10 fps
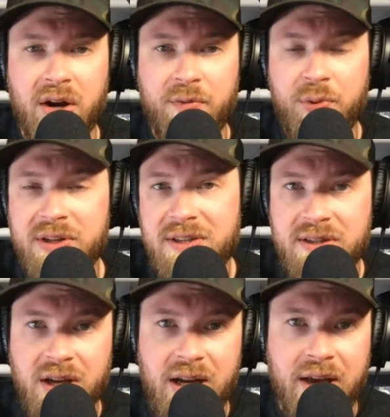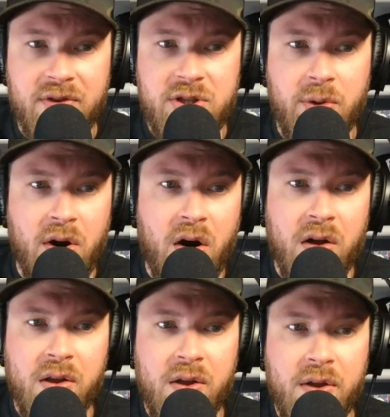And if Prince isn't going to give it to you at
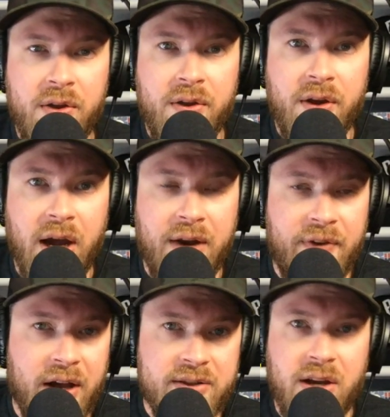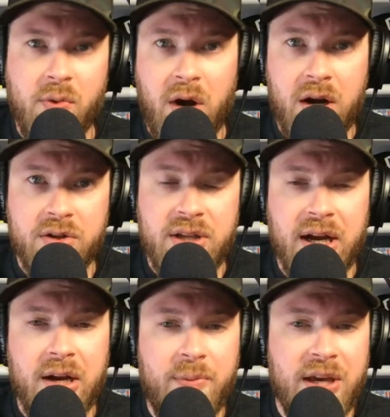all, And if Alexander Walker is not
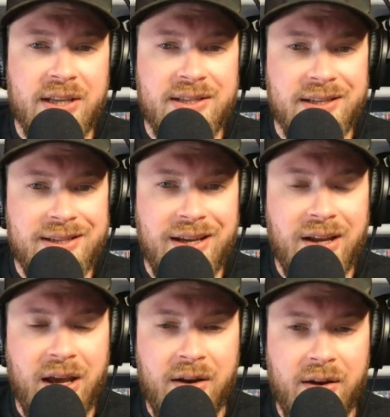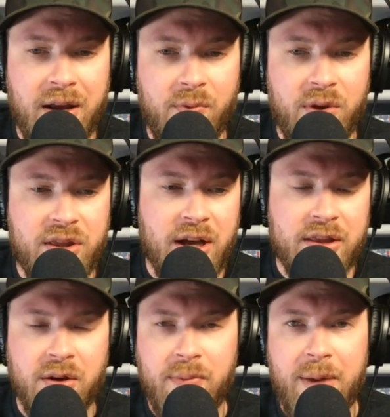going to be consistent, and we thought
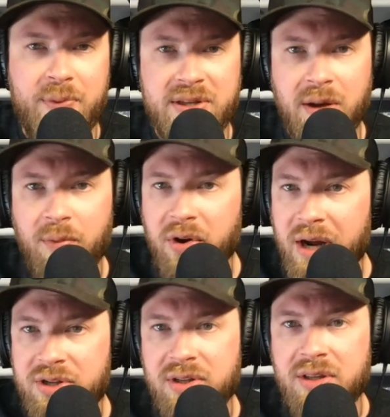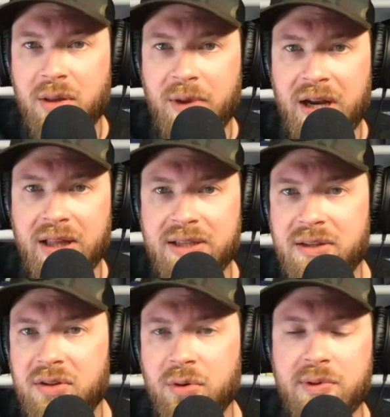there might be some regression to the mean, at least
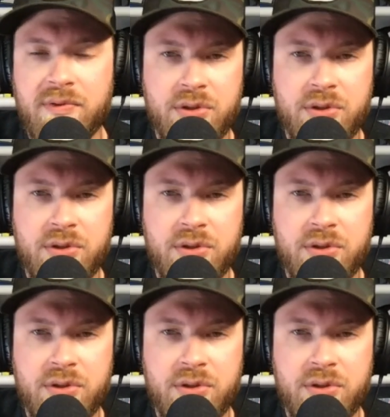in terms of his